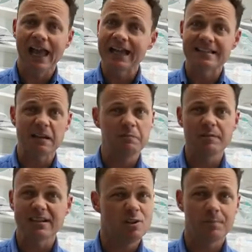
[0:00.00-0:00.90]
And
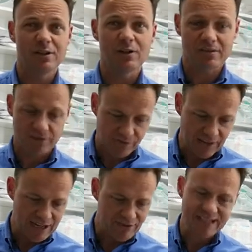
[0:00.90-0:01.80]
sometimes it's not because they're
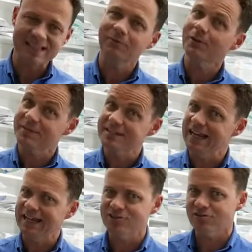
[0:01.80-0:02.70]
flavouring it, sometimes the
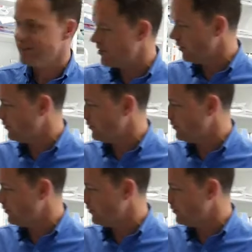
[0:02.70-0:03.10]
texture and so